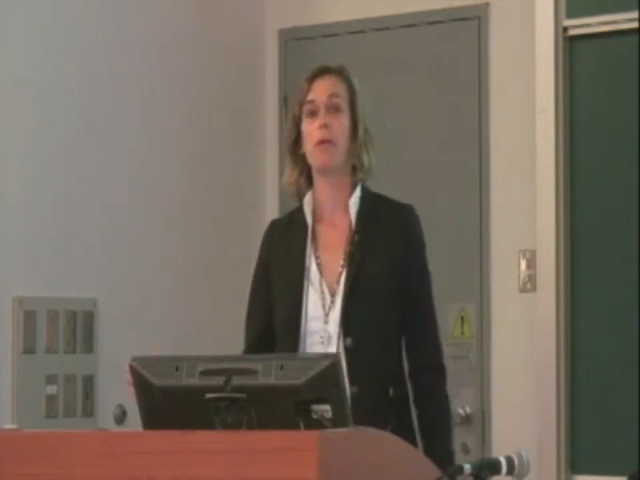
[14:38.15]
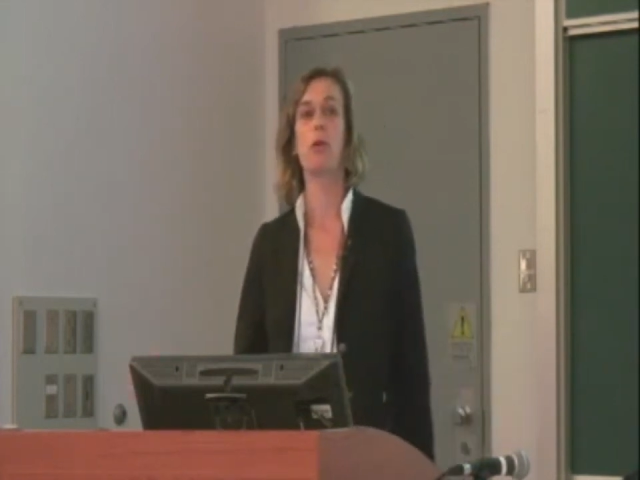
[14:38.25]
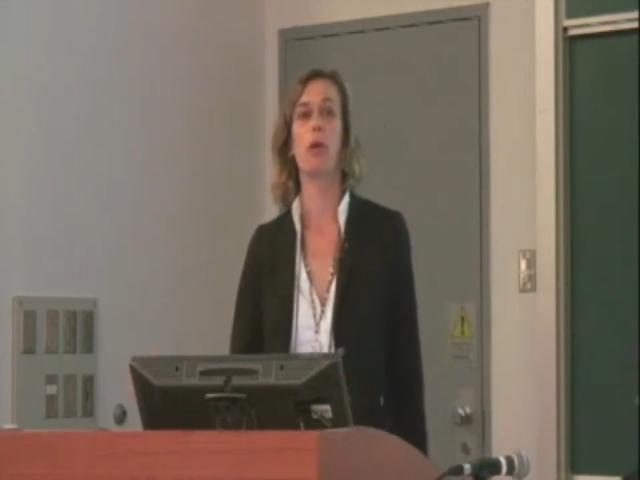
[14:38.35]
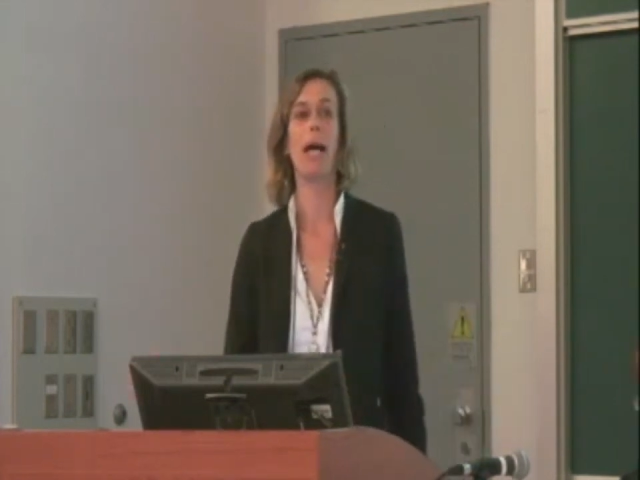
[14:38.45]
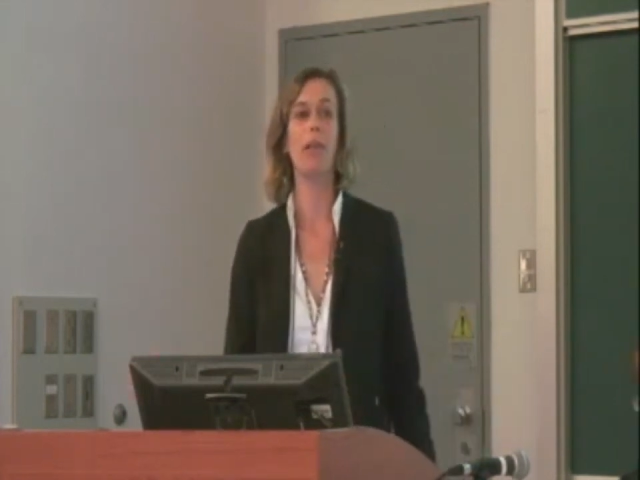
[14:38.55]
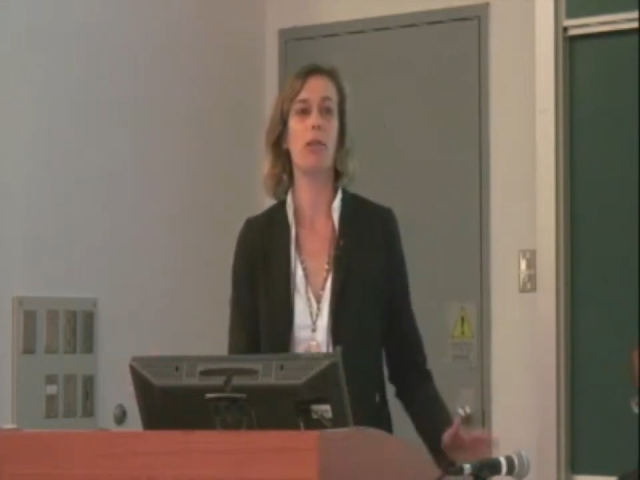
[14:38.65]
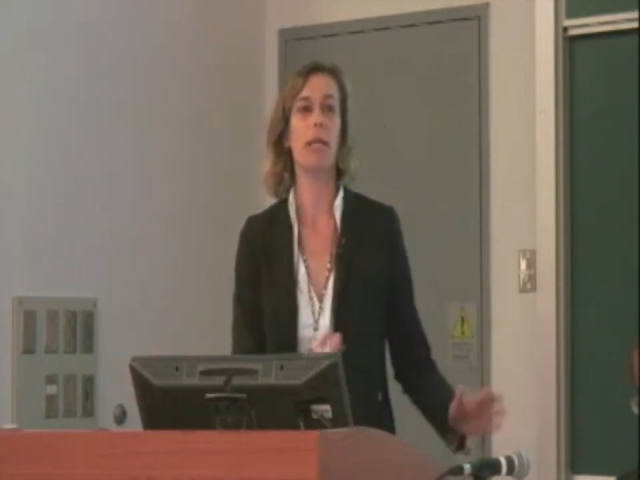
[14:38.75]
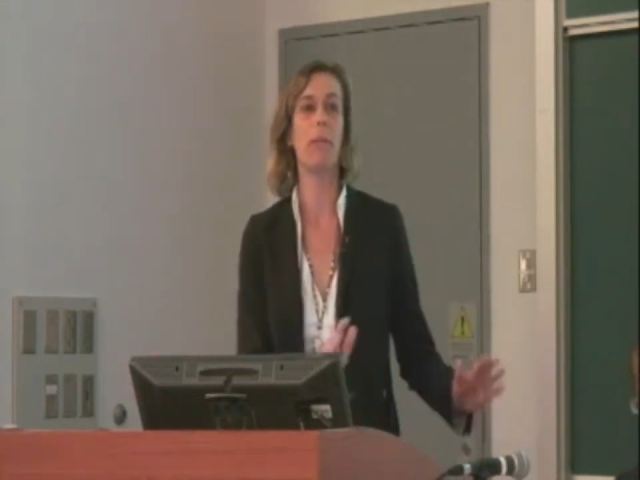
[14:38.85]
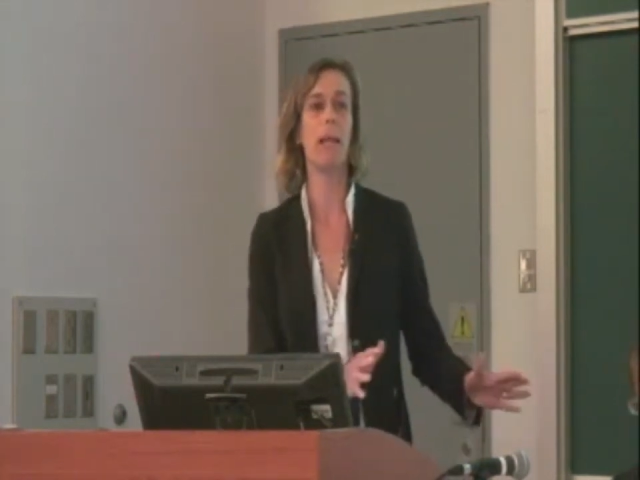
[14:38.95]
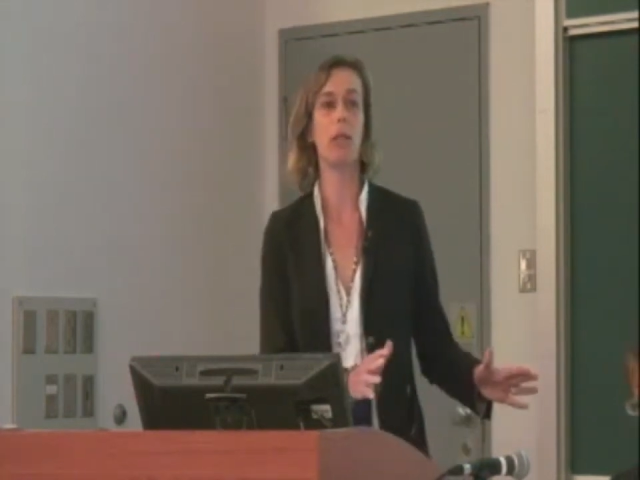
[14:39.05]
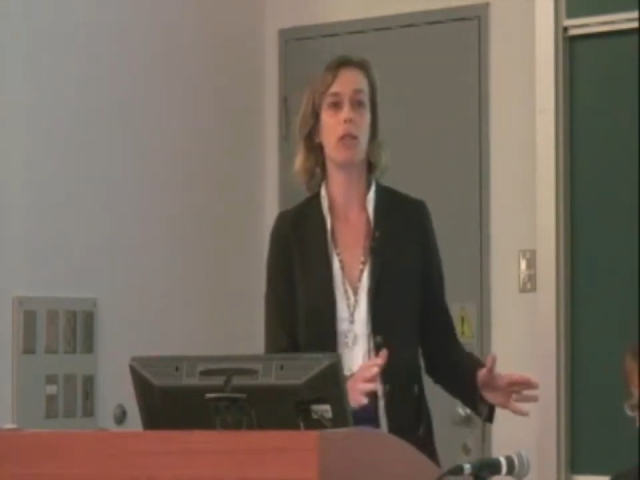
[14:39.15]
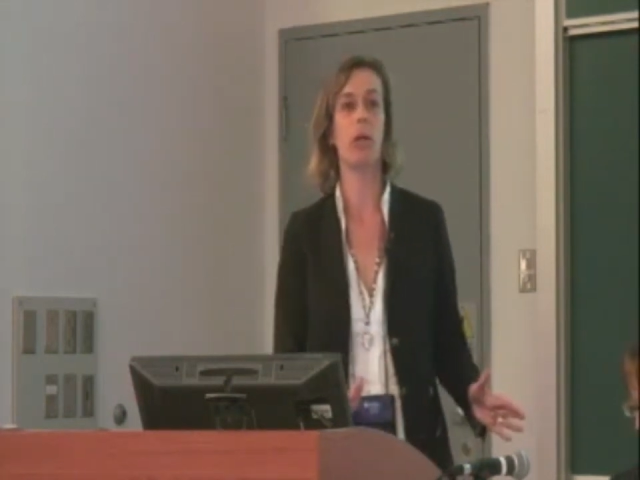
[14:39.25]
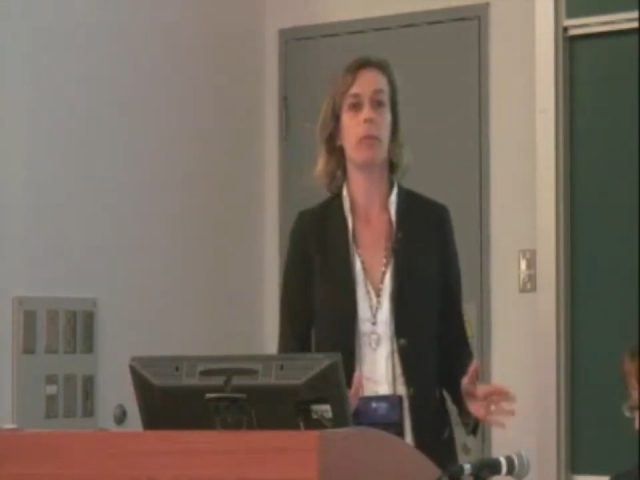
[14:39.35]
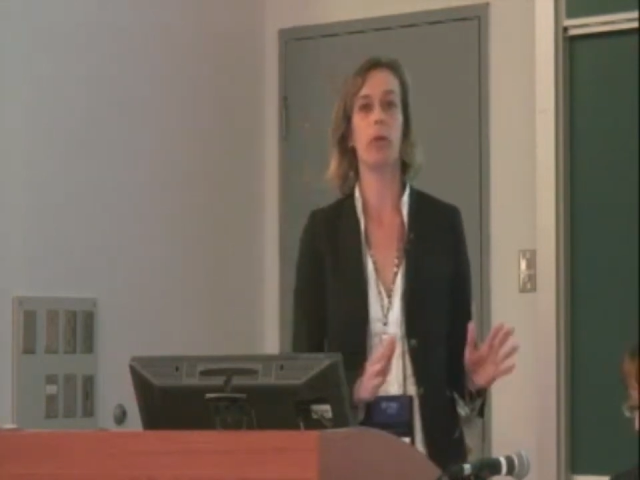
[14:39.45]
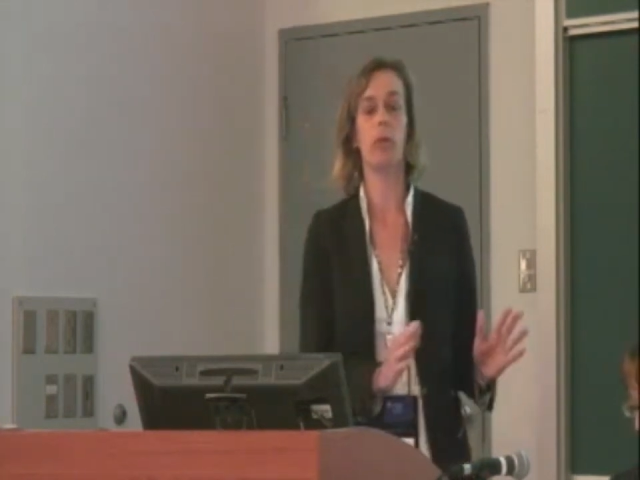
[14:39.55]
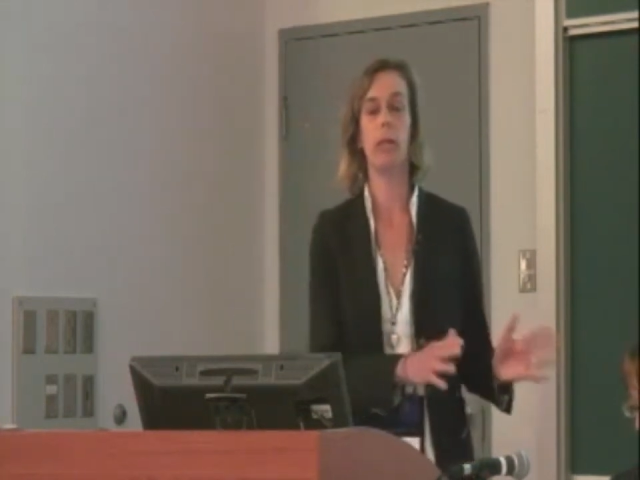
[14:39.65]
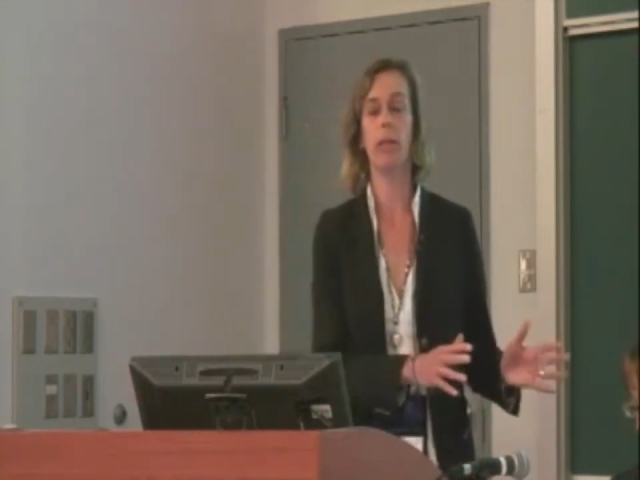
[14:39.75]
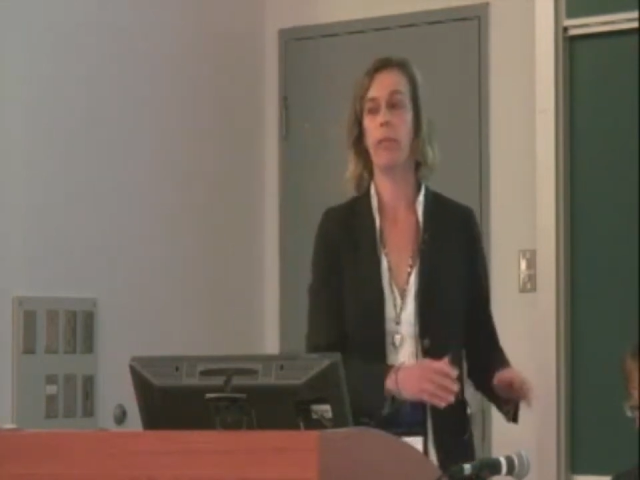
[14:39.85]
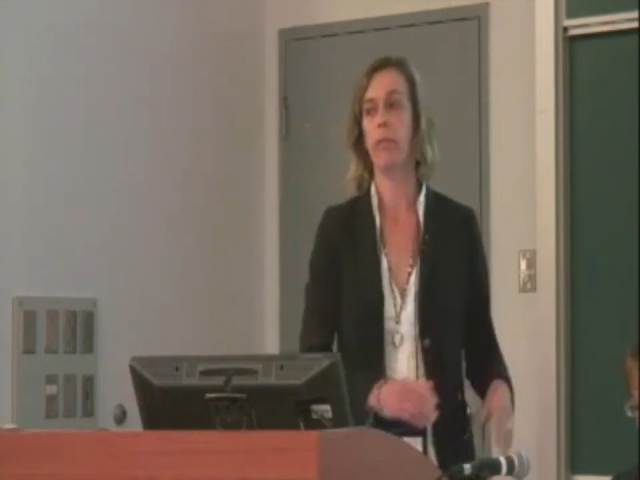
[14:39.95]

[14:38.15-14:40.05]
So actually, Marie-Jo, I'm going to give